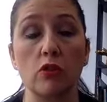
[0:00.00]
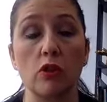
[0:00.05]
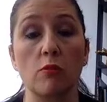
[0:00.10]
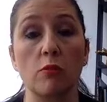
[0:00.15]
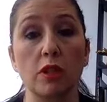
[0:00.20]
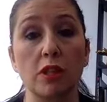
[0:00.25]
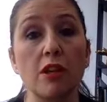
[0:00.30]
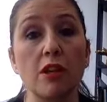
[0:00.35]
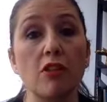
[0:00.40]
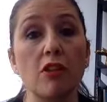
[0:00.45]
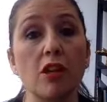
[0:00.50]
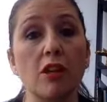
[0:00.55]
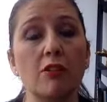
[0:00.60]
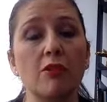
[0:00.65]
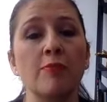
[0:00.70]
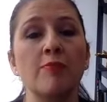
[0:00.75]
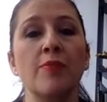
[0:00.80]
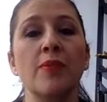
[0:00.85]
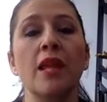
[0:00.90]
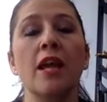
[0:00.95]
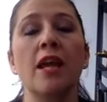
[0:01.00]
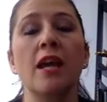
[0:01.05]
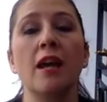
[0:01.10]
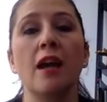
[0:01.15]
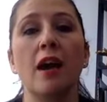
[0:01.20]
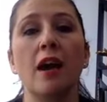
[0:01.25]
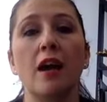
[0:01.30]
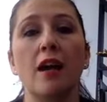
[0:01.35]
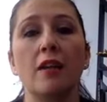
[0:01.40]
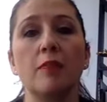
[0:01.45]
on your material,
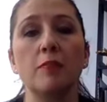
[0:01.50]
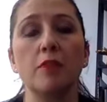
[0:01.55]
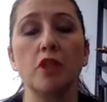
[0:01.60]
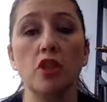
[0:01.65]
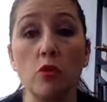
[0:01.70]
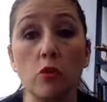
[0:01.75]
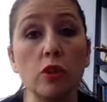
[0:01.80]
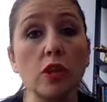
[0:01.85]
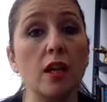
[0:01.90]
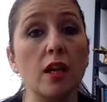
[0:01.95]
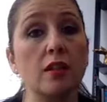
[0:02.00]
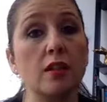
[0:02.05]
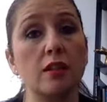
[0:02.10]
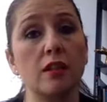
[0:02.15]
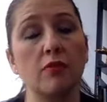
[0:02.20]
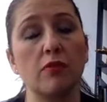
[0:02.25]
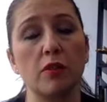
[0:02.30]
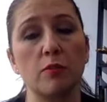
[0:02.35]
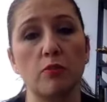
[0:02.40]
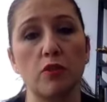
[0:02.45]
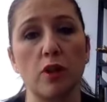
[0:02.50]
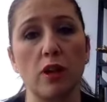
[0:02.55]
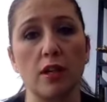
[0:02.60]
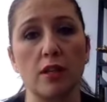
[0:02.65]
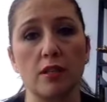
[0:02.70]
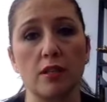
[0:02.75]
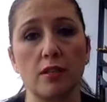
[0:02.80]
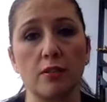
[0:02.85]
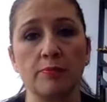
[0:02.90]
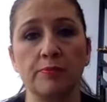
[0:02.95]
you would get a different
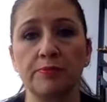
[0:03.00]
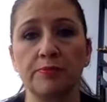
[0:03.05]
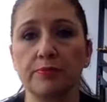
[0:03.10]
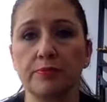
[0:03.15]
price.